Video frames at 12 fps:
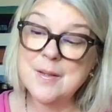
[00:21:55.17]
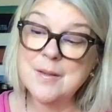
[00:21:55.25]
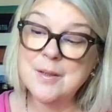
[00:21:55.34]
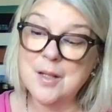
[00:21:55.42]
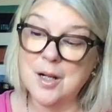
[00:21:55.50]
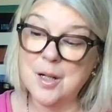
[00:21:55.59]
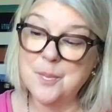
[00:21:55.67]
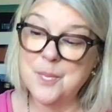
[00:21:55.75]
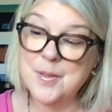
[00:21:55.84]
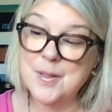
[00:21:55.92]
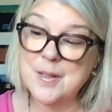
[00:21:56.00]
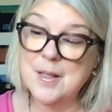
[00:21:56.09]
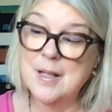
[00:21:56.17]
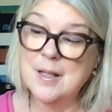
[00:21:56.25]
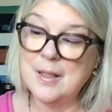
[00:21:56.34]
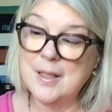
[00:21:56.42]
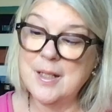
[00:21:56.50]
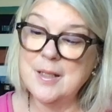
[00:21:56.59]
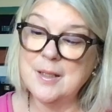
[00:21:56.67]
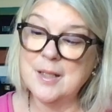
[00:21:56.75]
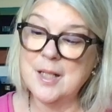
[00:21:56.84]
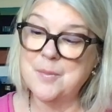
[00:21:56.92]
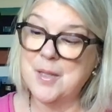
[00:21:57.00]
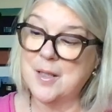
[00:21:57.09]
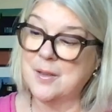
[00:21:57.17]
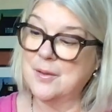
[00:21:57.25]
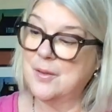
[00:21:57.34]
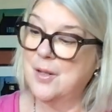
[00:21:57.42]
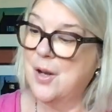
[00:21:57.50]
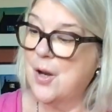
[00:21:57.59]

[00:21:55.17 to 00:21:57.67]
and cups, clean gleaming,